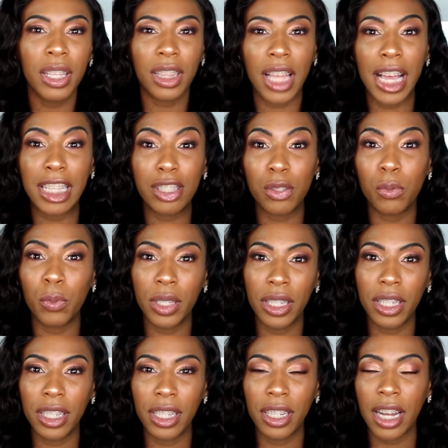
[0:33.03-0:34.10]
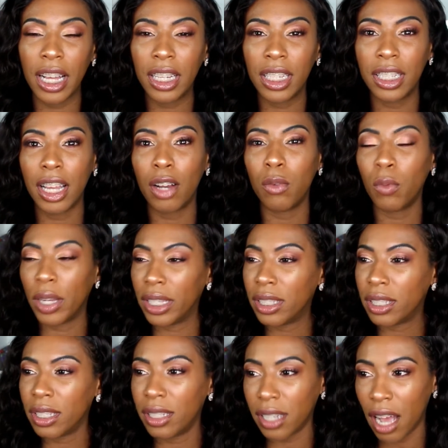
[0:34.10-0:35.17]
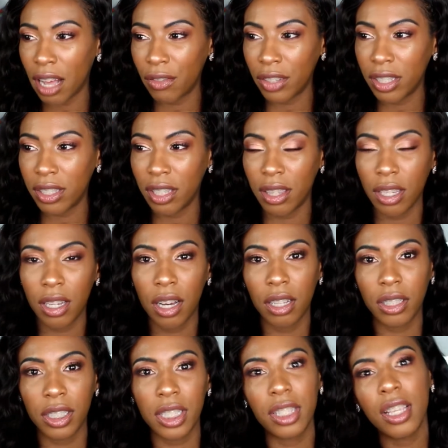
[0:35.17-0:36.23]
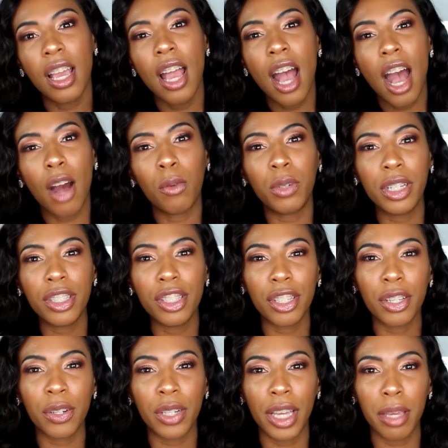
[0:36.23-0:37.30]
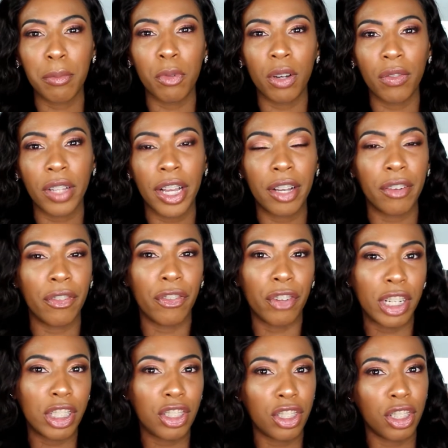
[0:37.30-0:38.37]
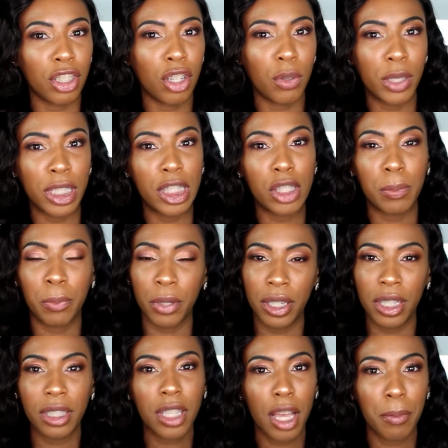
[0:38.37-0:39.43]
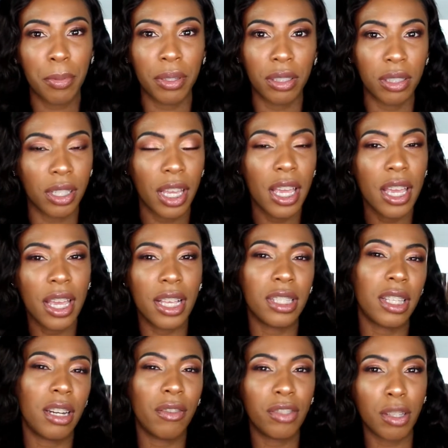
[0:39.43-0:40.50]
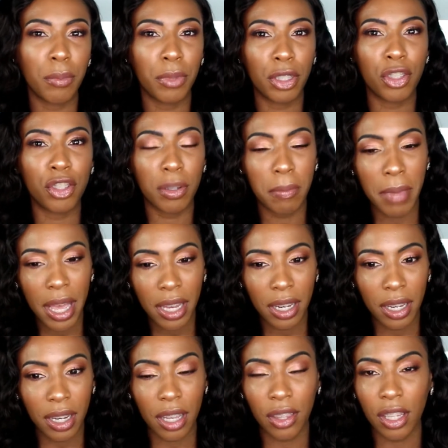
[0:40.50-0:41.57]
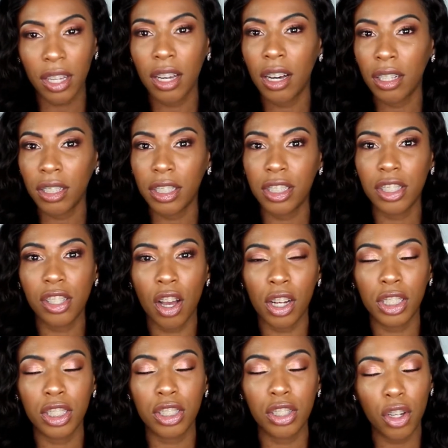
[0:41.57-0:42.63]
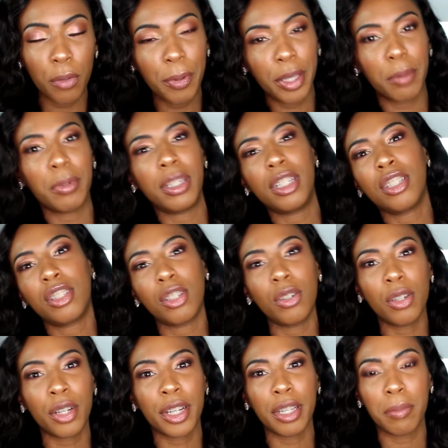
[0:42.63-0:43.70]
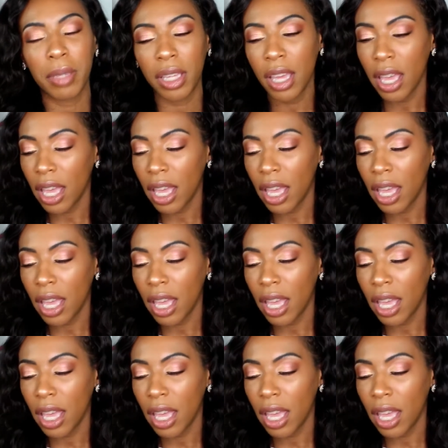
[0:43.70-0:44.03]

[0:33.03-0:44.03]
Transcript: last weekend and I could not wait to dive into the colors. I wanted to create more of like a fresh, glowy spring type of look instead of something dramatic. The colors are so pigmented, so creamy,